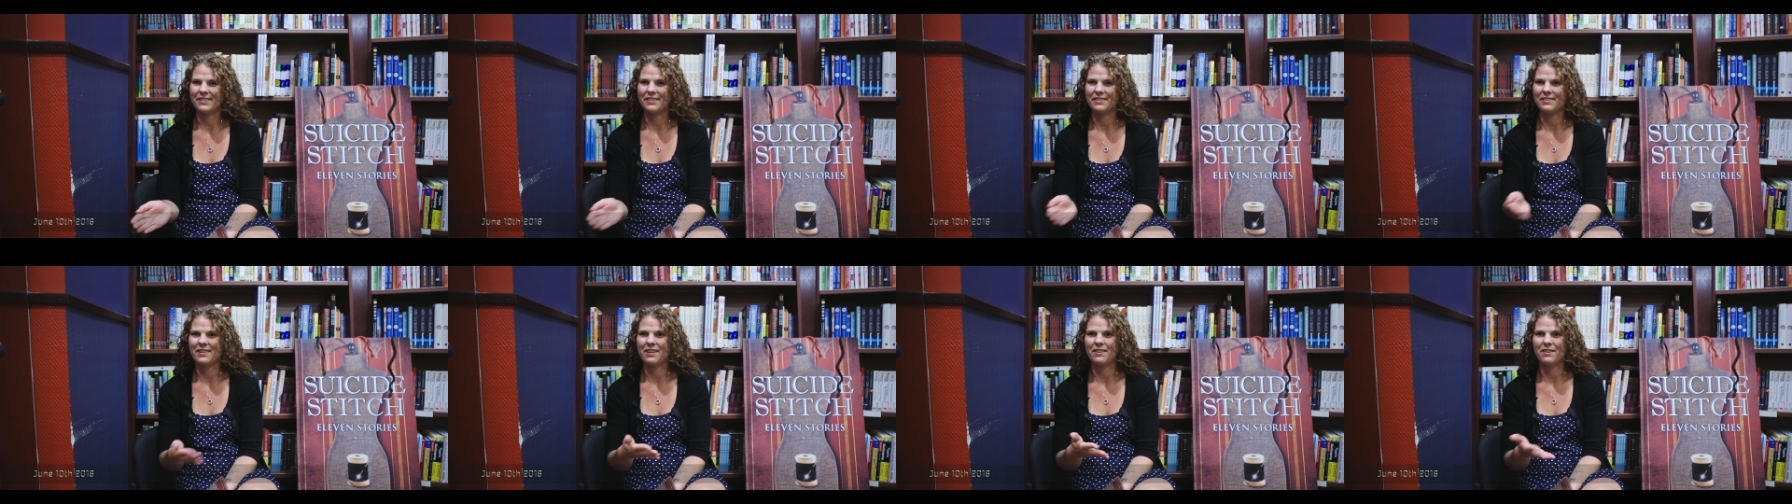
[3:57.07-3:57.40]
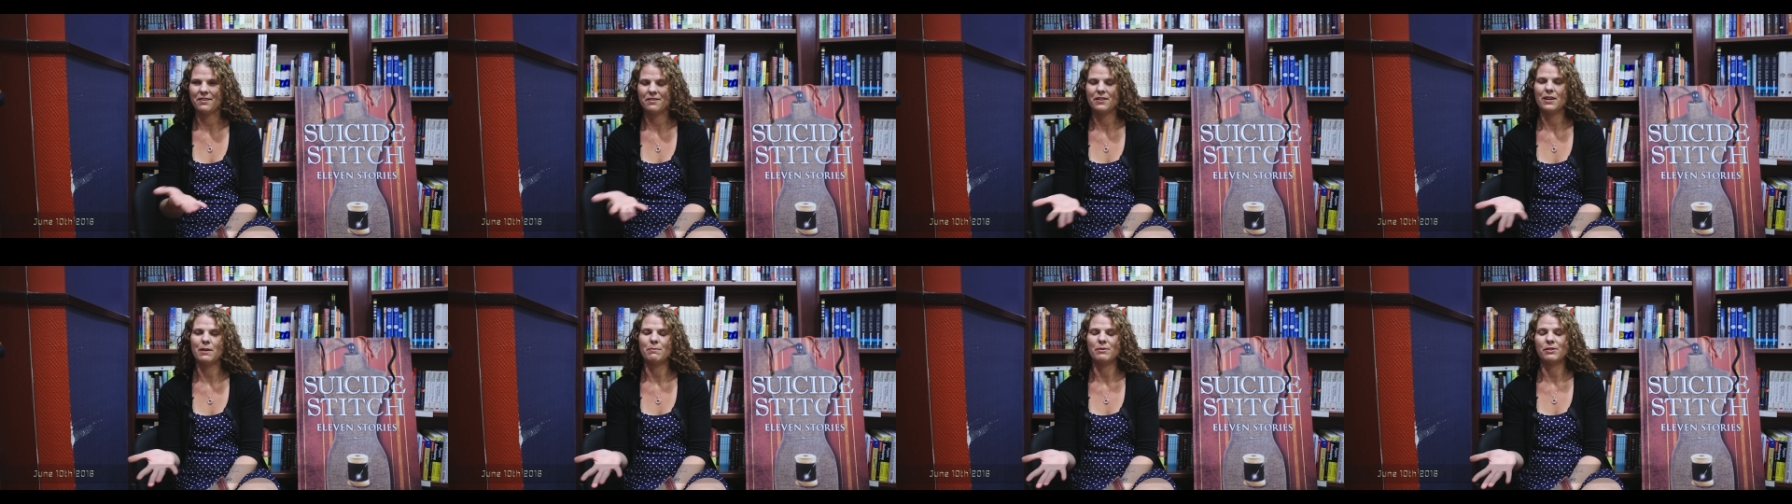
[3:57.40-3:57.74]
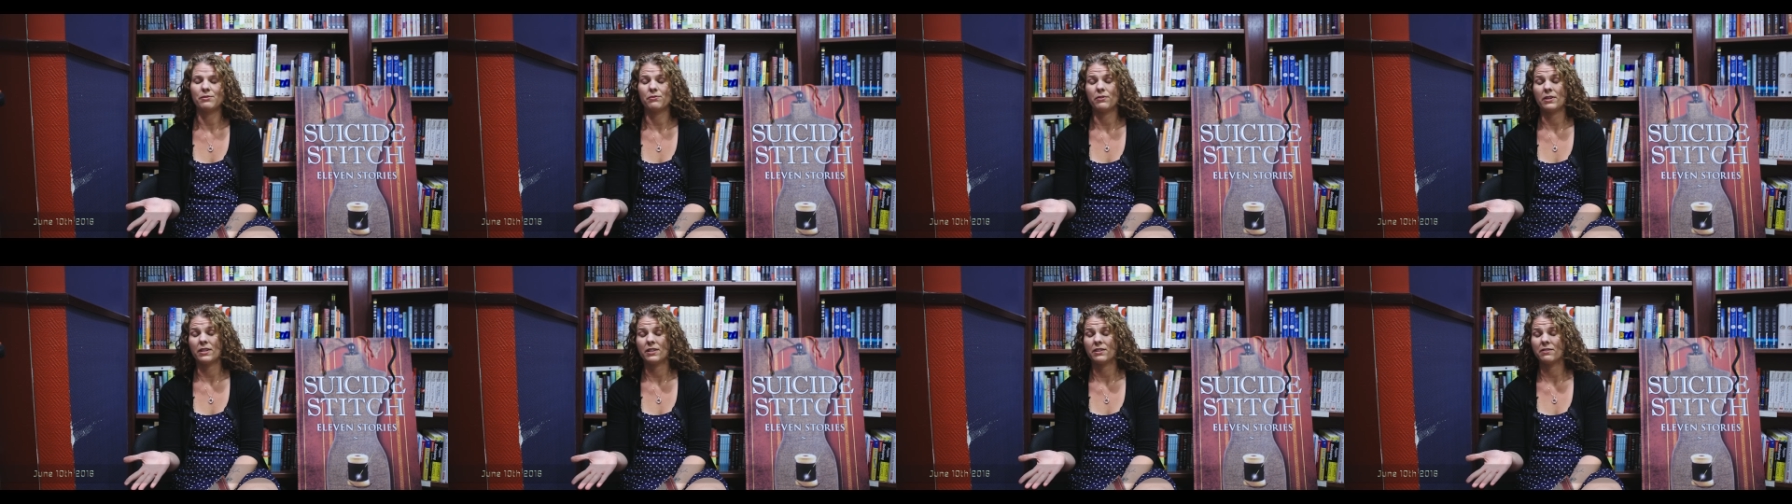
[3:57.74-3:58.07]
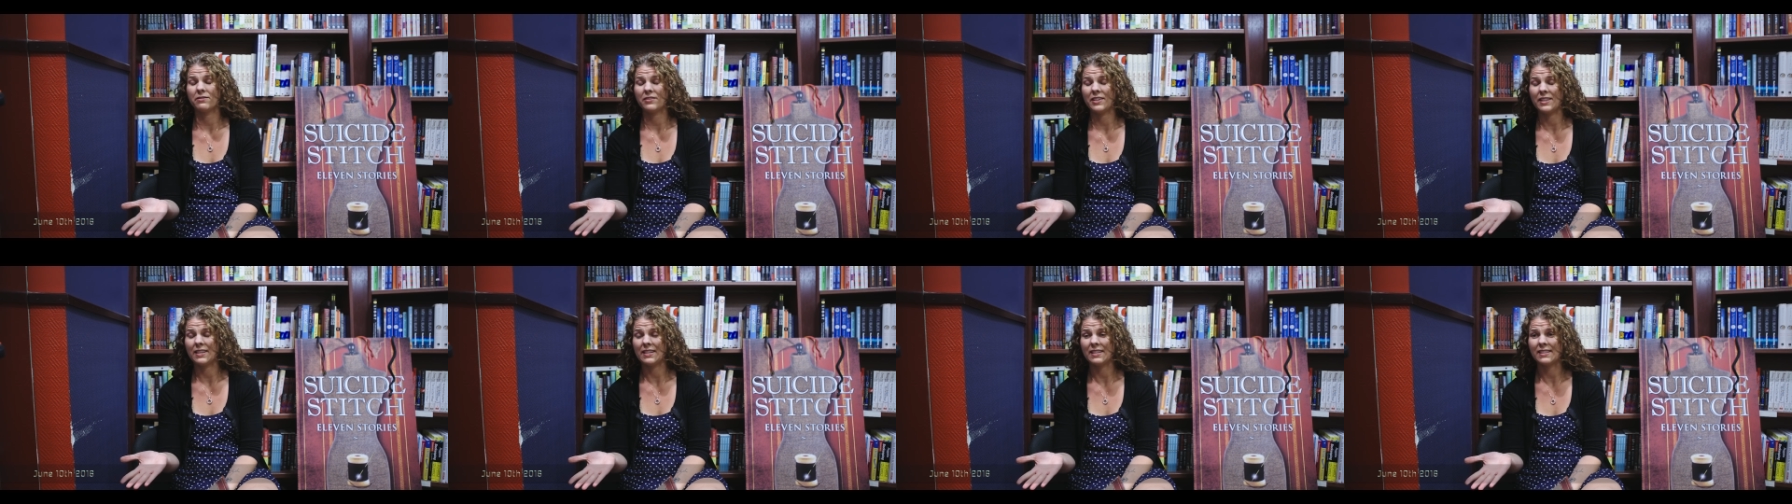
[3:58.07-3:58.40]
Her name is Ria
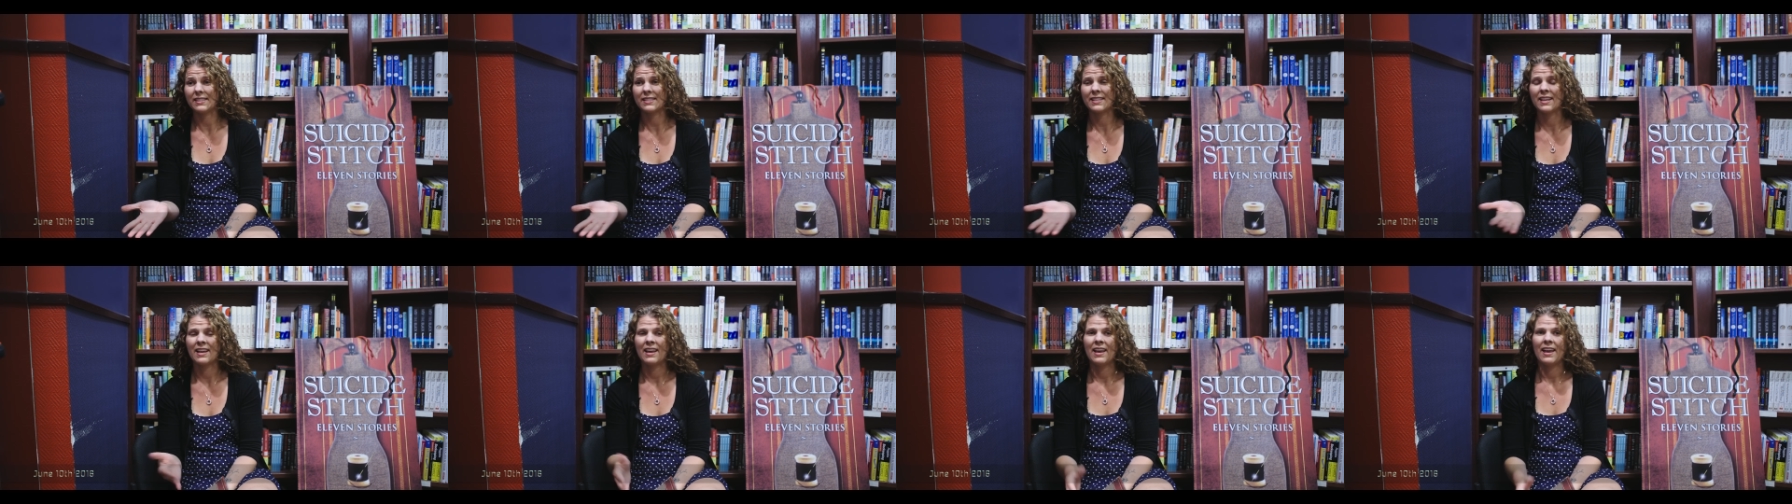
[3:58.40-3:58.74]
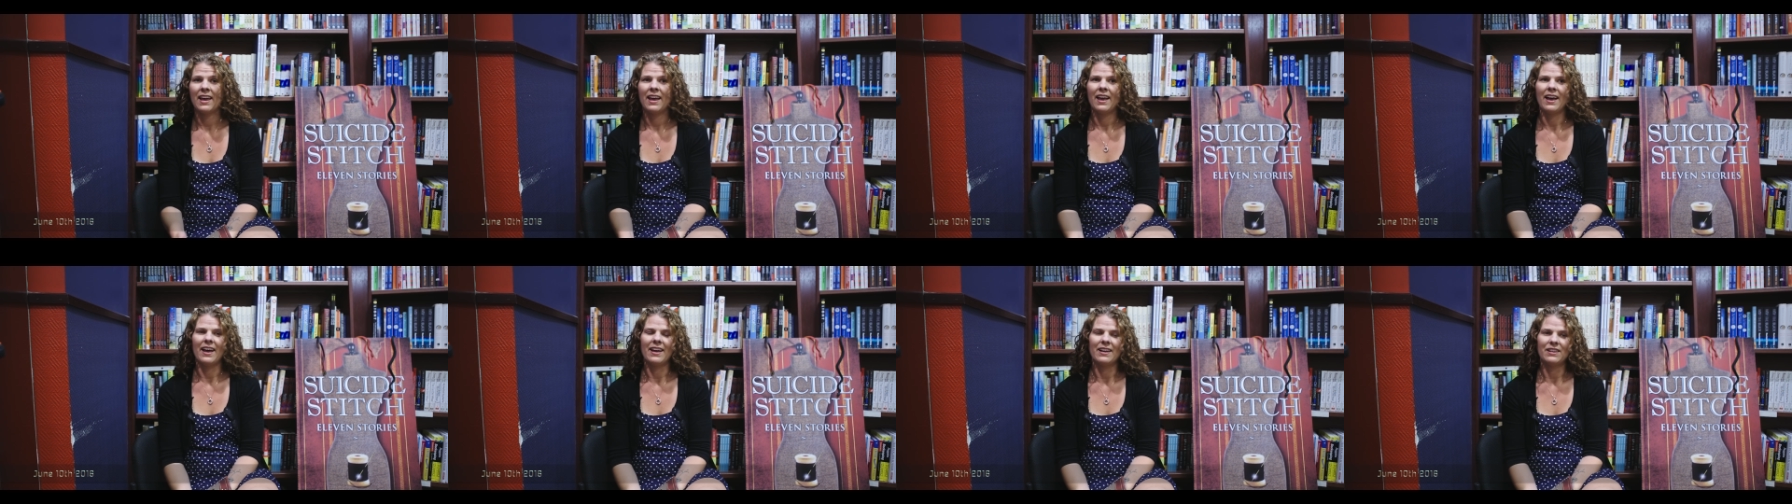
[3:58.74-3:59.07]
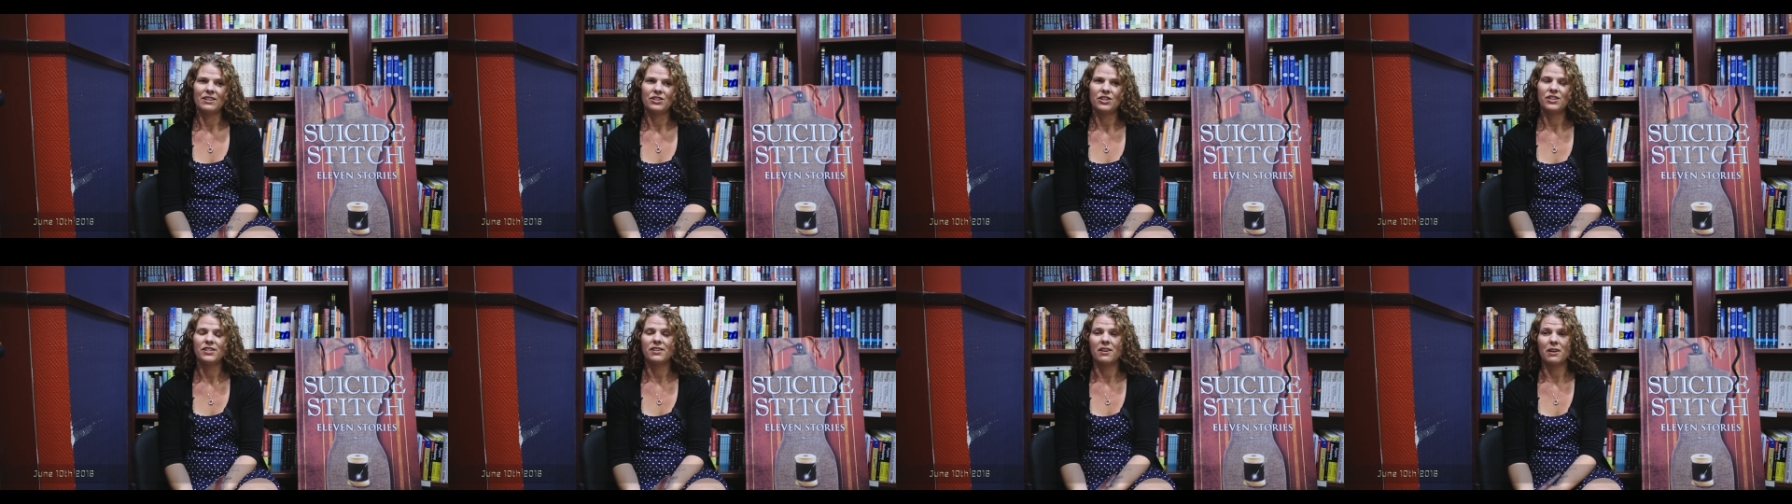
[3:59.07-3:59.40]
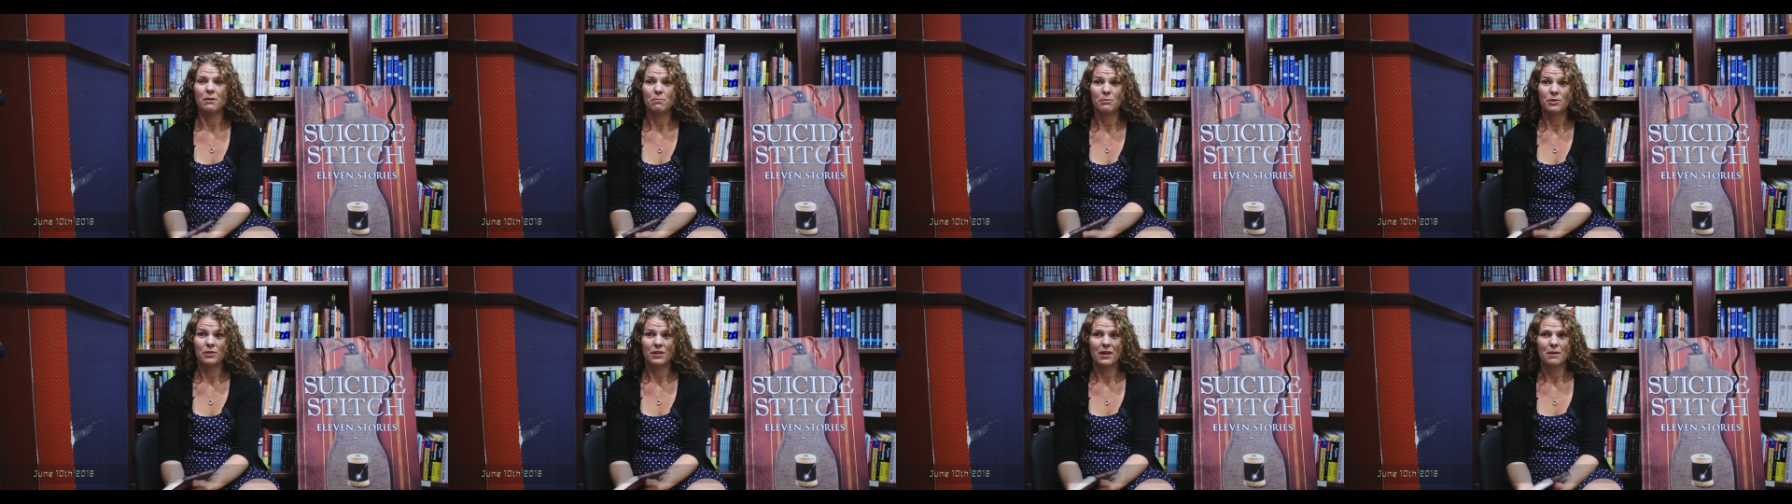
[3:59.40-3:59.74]
Torvidas. She's
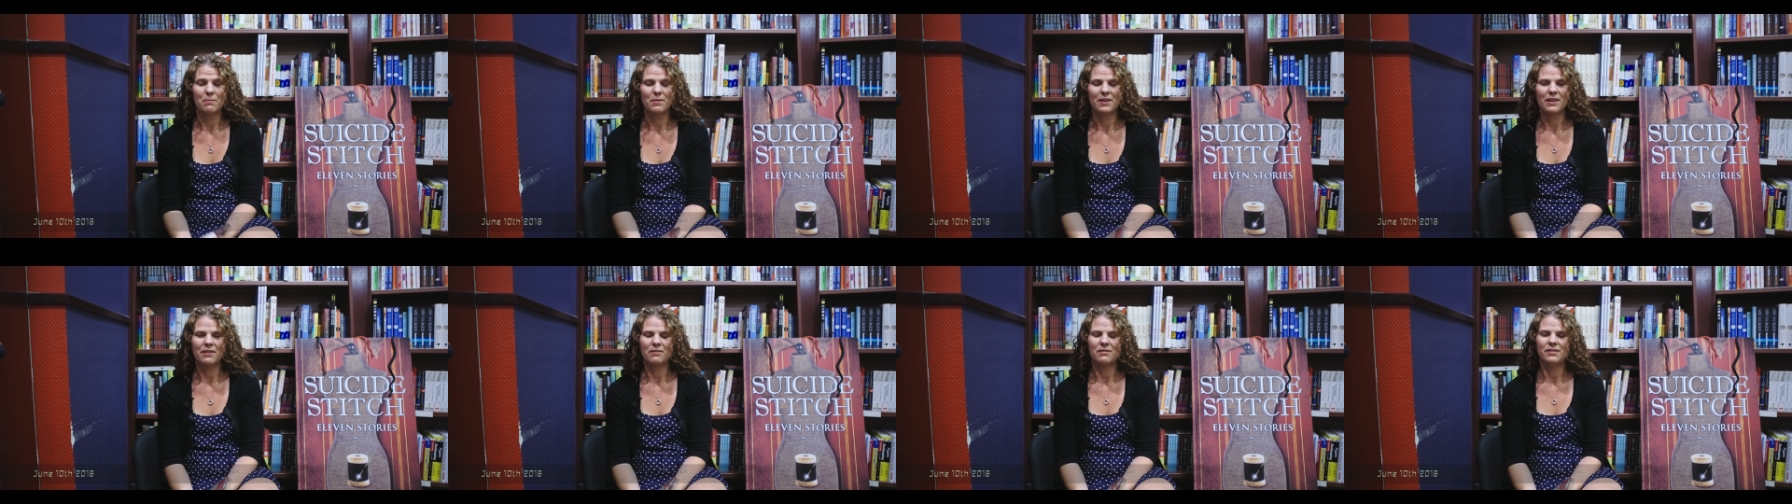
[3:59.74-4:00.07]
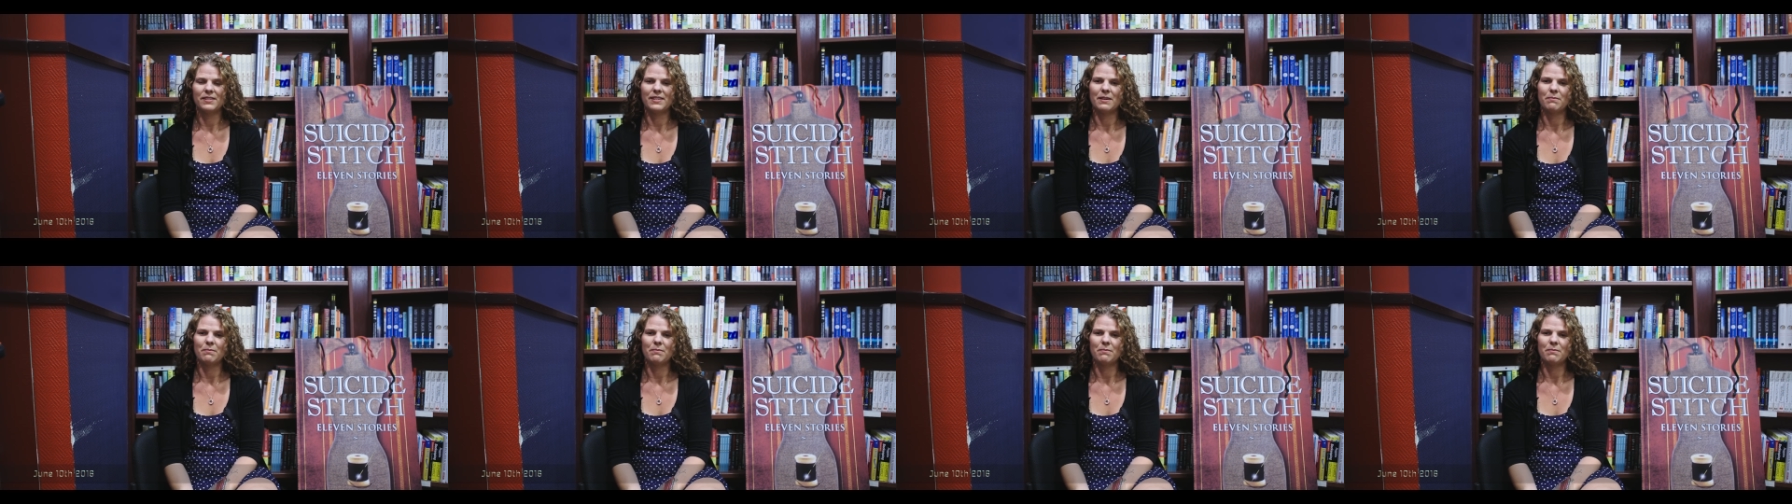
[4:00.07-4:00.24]
got a book coming out in